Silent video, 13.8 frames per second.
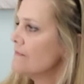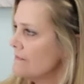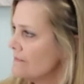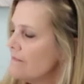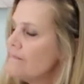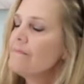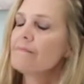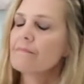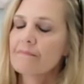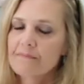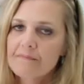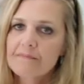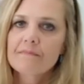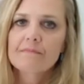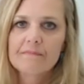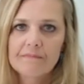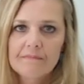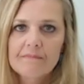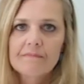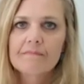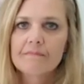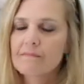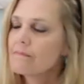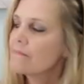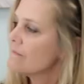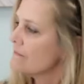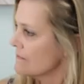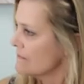
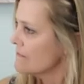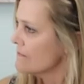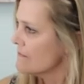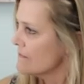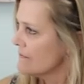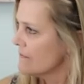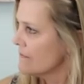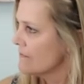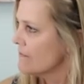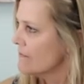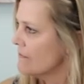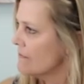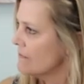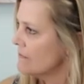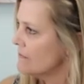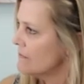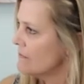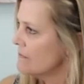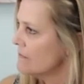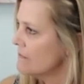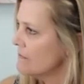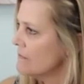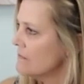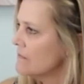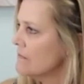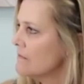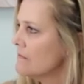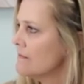
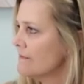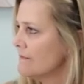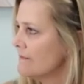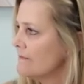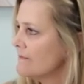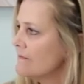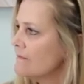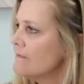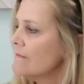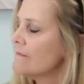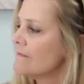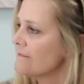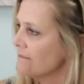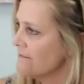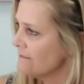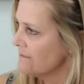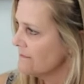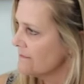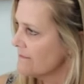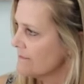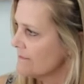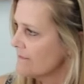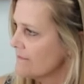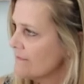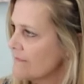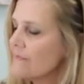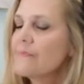The person shown says nothing.